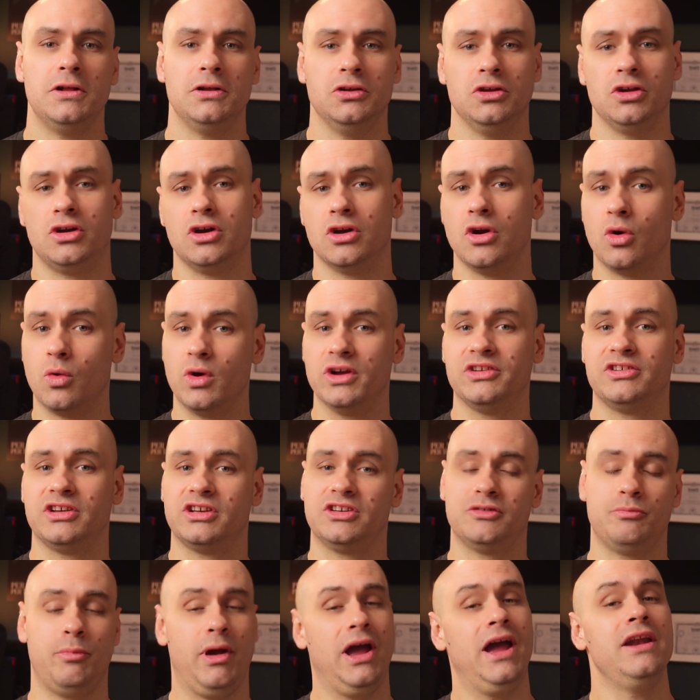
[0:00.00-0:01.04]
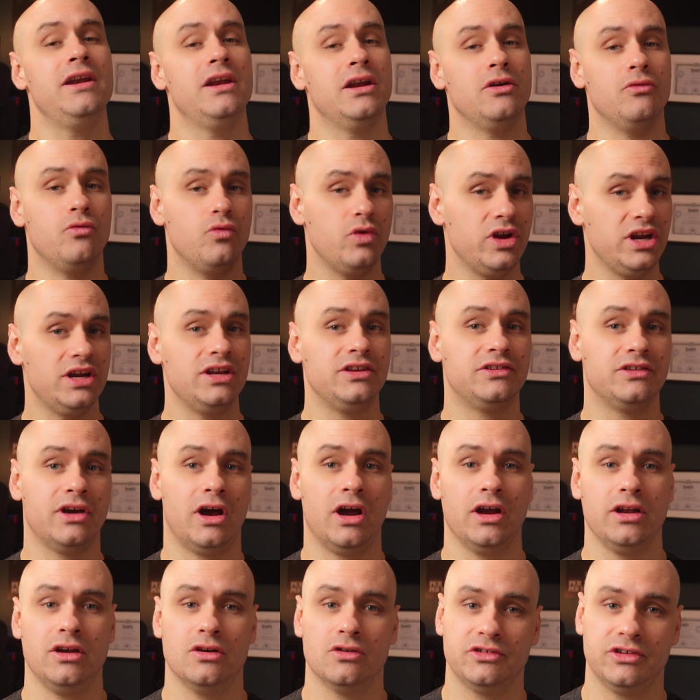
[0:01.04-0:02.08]
You can always expand and
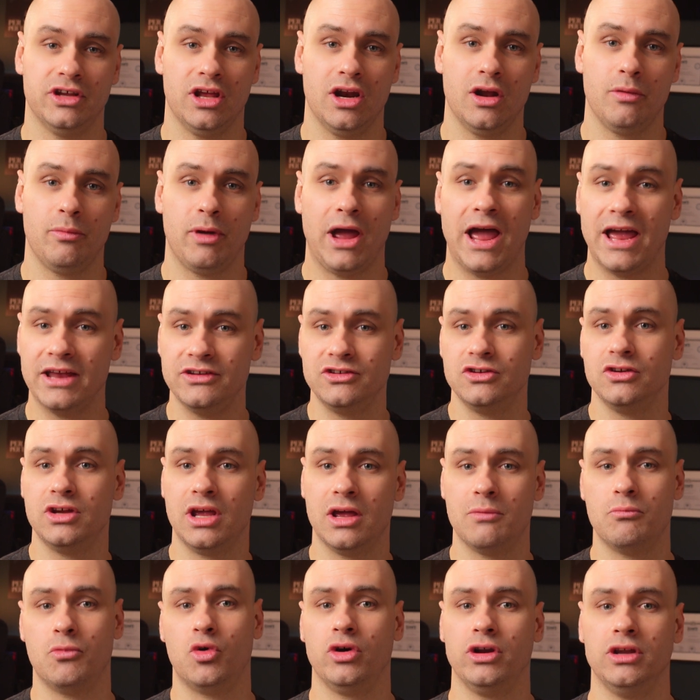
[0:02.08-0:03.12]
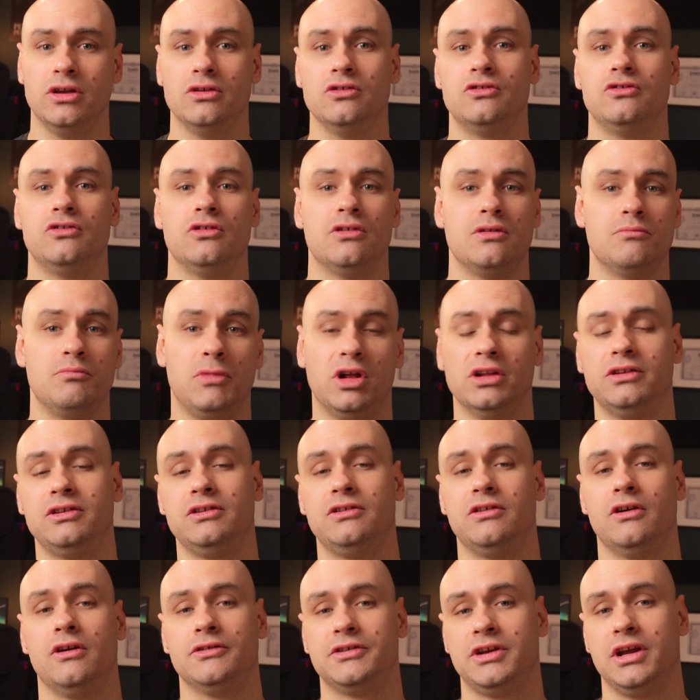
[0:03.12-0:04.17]
redesign your setup as you get more used to the
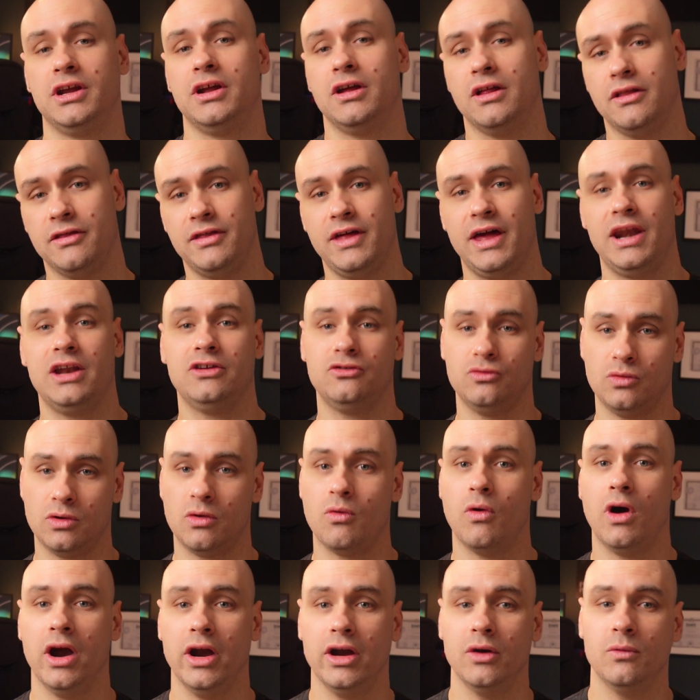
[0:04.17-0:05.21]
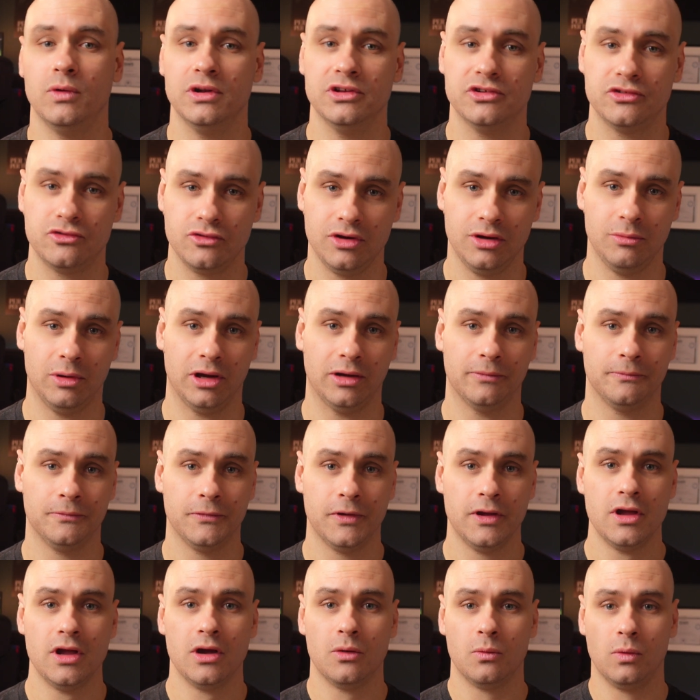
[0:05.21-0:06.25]
multitasking that is required when streaming.
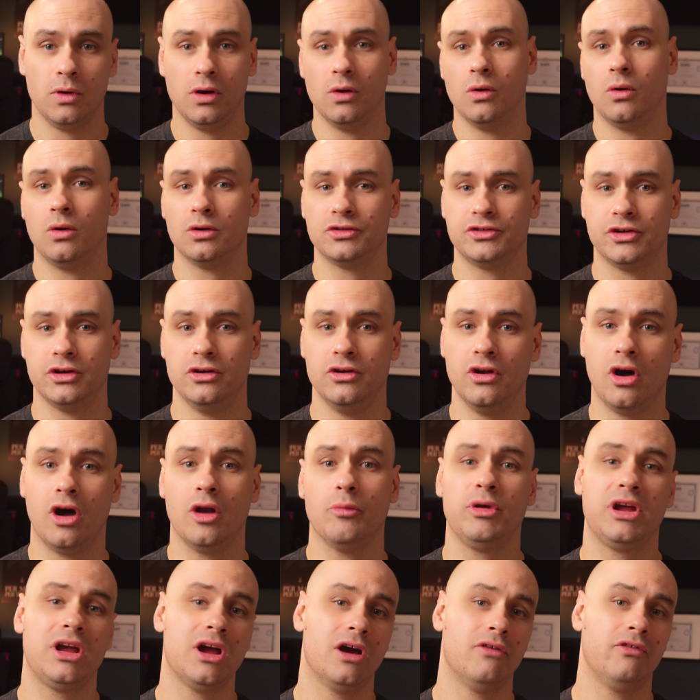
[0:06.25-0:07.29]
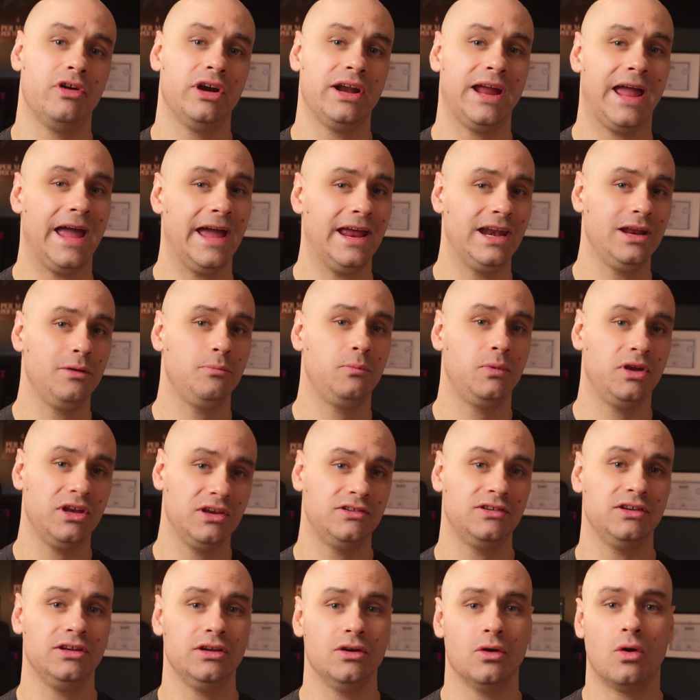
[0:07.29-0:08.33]
We will also not be covering any
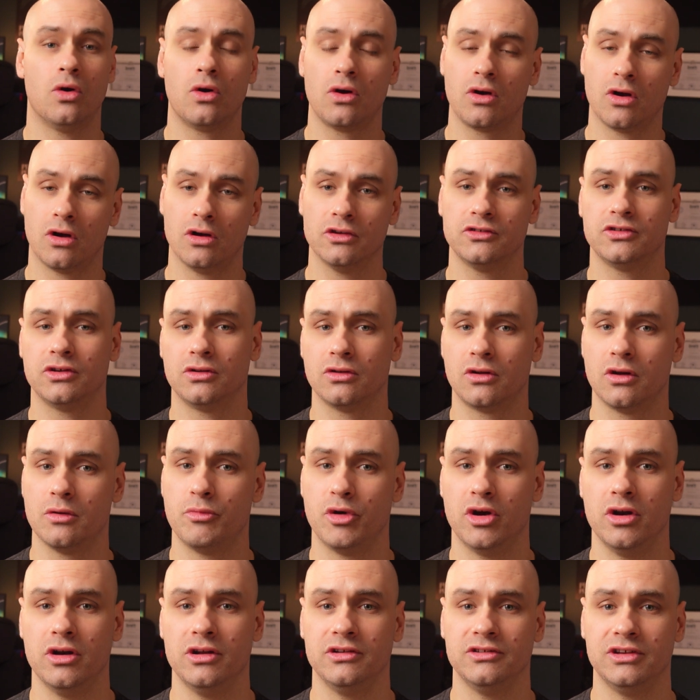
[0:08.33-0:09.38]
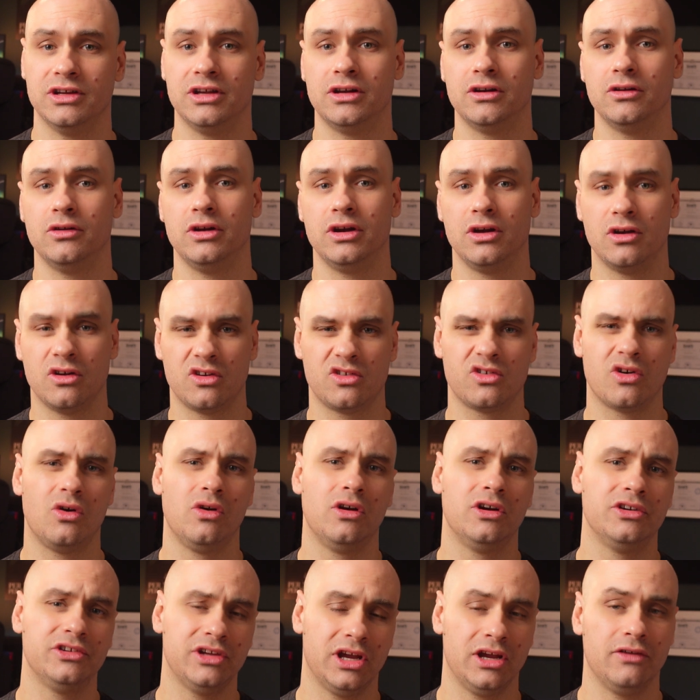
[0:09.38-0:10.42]
PC or console components, including
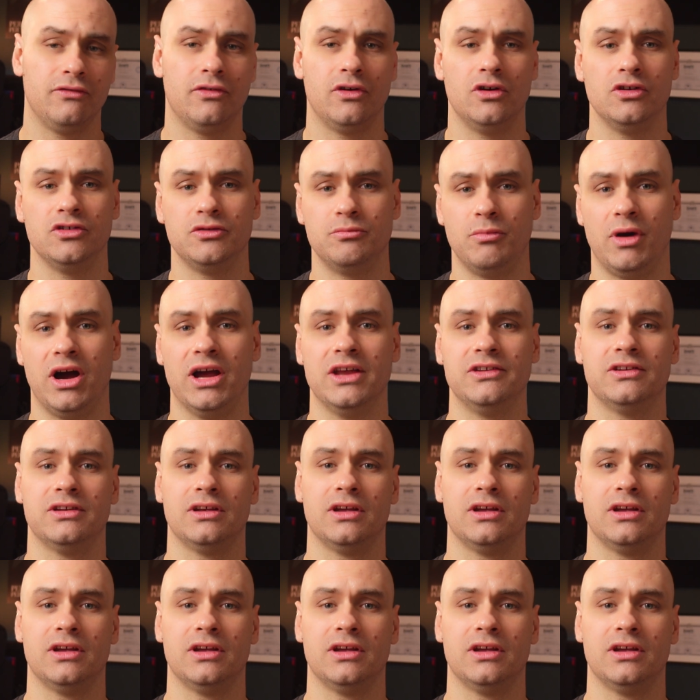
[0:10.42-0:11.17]
controllers, headphones, mice